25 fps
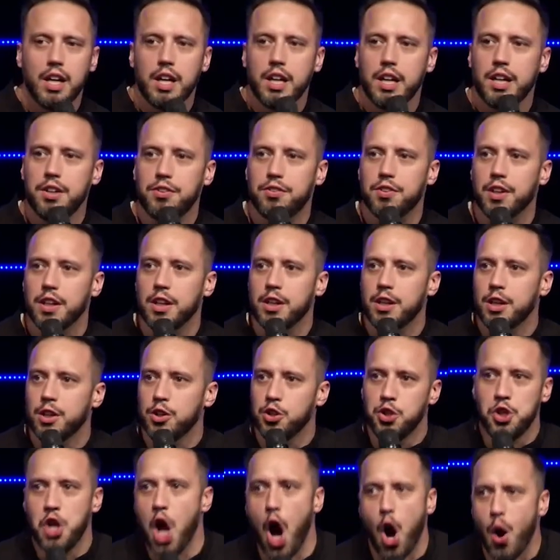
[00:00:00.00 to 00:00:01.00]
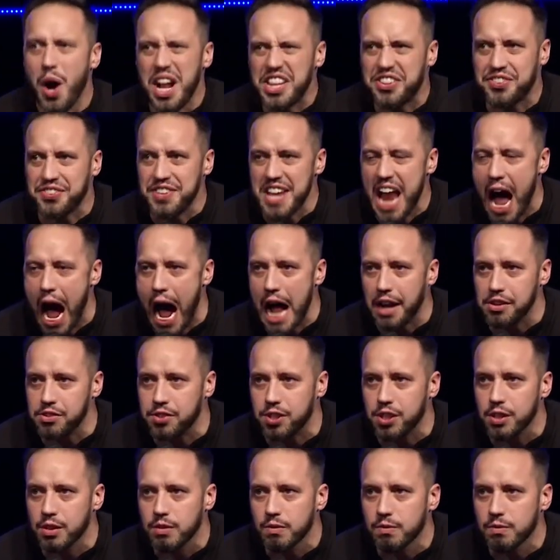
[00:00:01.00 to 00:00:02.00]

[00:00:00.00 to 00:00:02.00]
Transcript: He said, no, it's not.